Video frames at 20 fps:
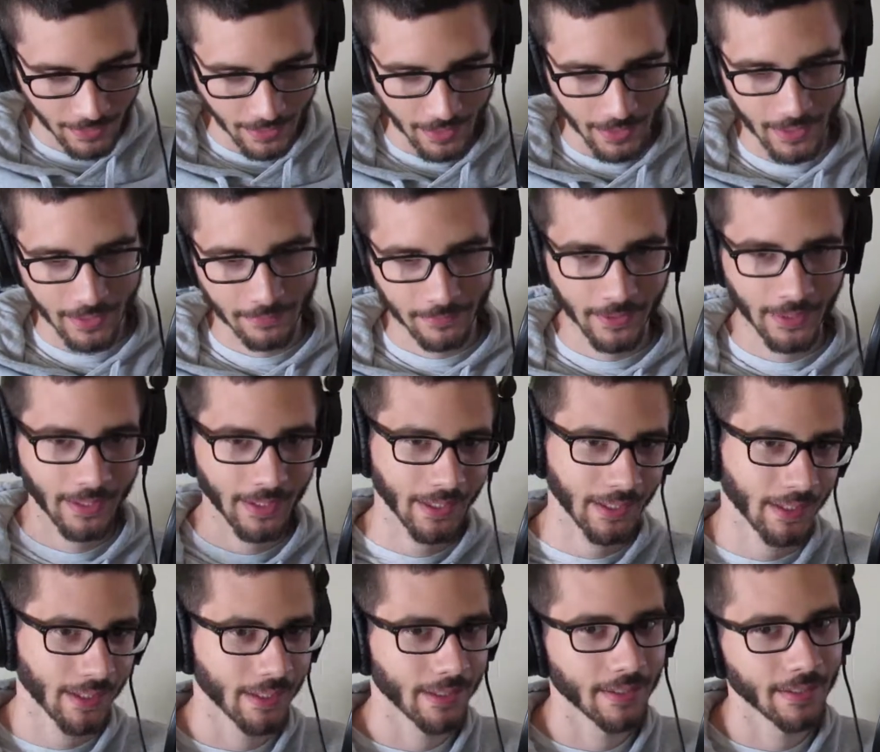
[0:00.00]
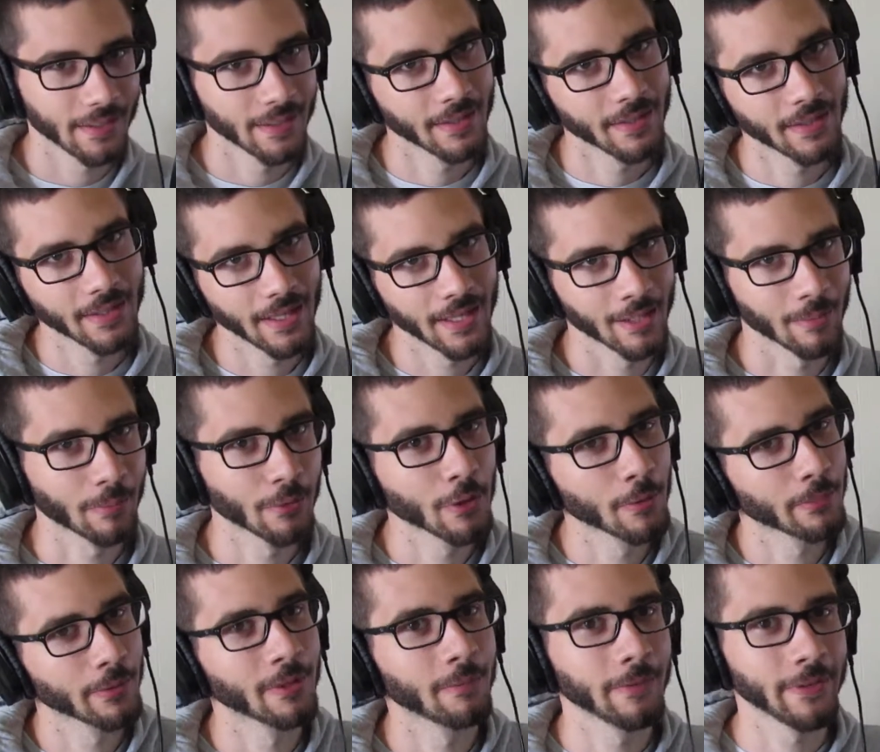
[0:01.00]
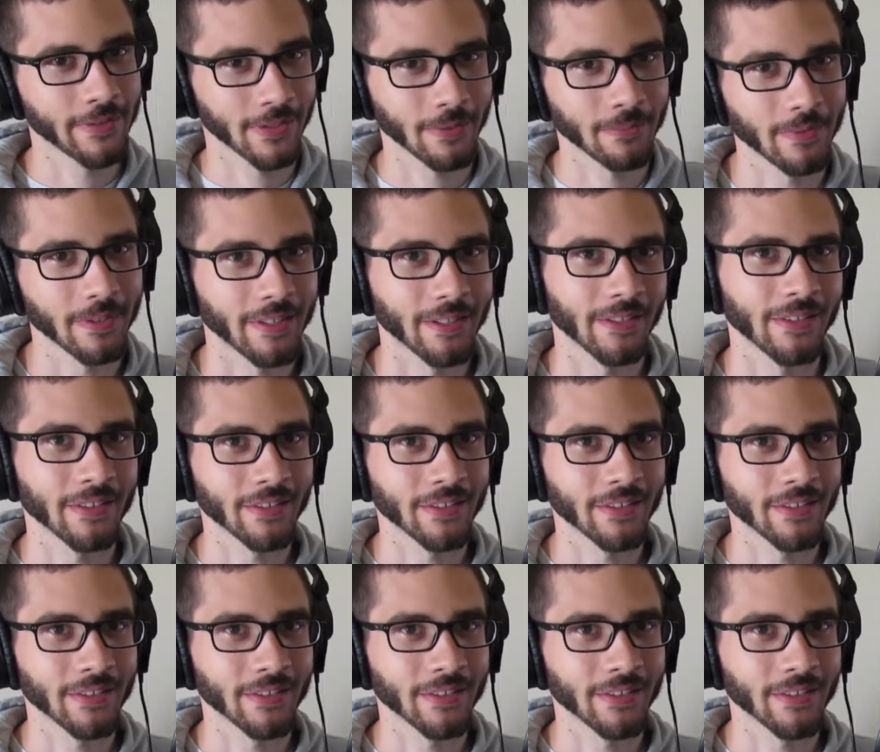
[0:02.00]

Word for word: I have not had an appropriate music video.